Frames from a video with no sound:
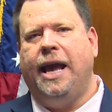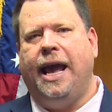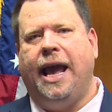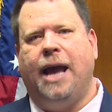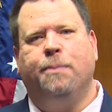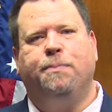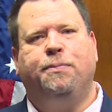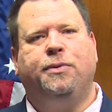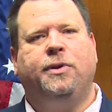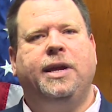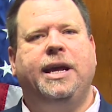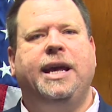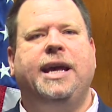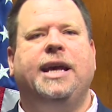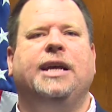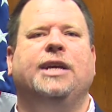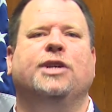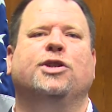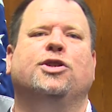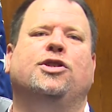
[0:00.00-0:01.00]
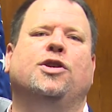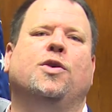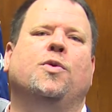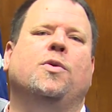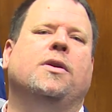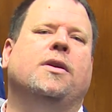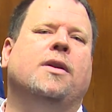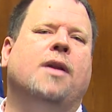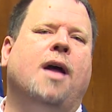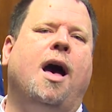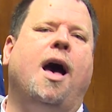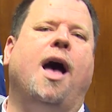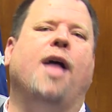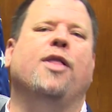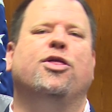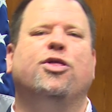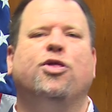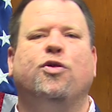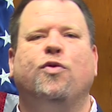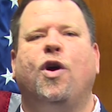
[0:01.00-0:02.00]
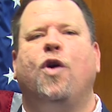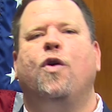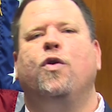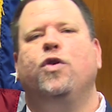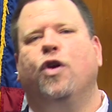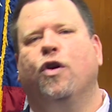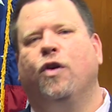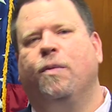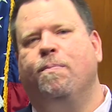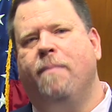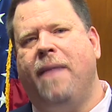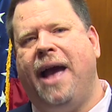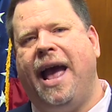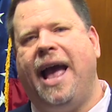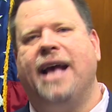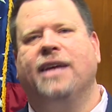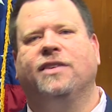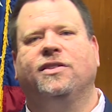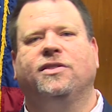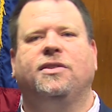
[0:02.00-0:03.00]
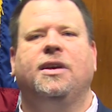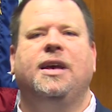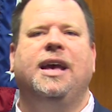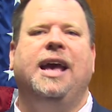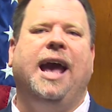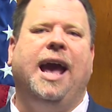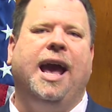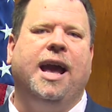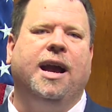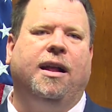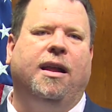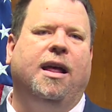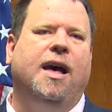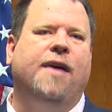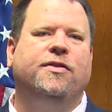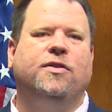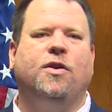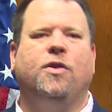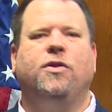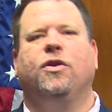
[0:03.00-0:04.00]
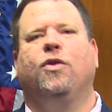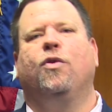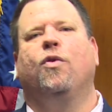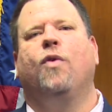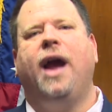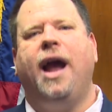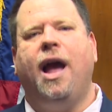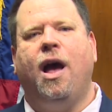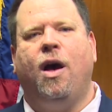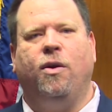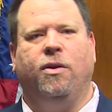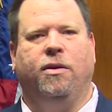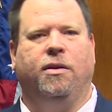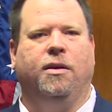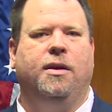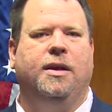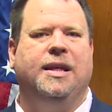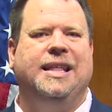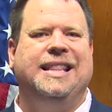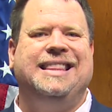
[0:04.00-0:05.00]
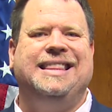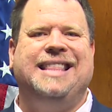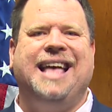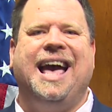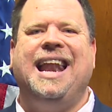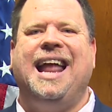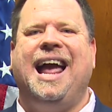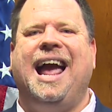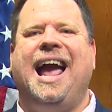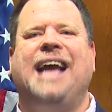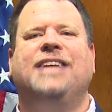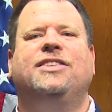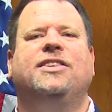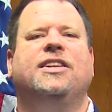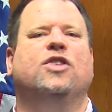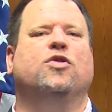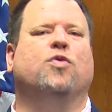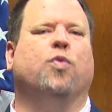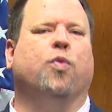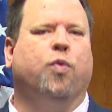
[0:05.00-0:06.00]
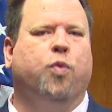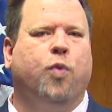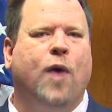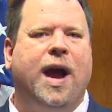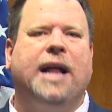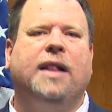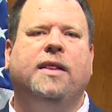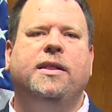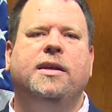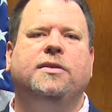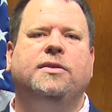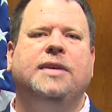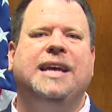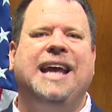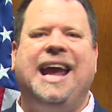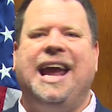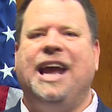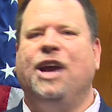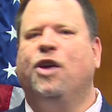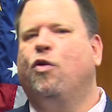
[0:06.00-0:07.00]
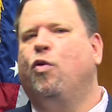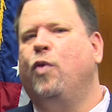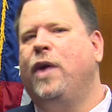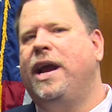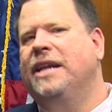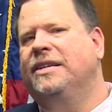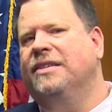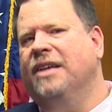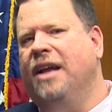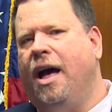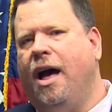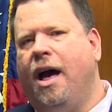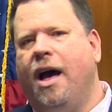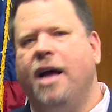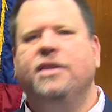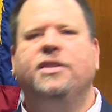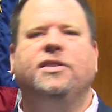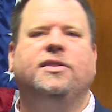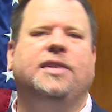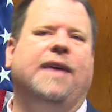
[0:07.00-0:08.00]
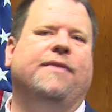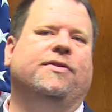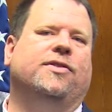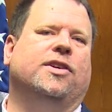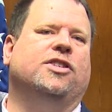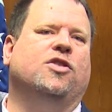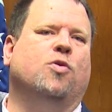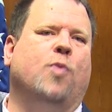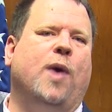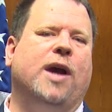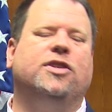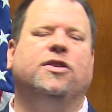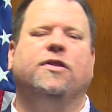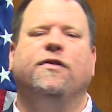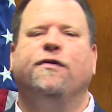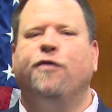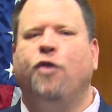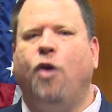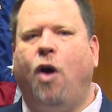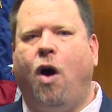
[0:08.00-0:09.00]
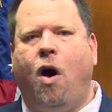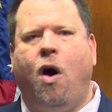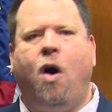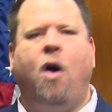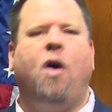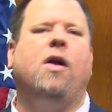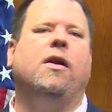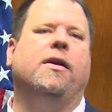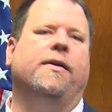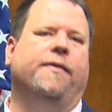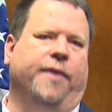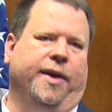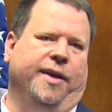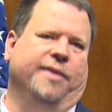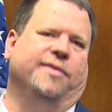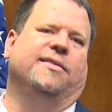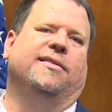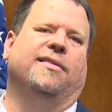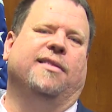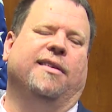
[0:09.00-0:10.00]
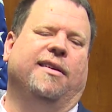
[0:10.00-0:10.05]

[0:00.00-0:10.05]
And please do not throw your masks and gloves on the ground. That action is reckless and creates an unsafe situation for all of us.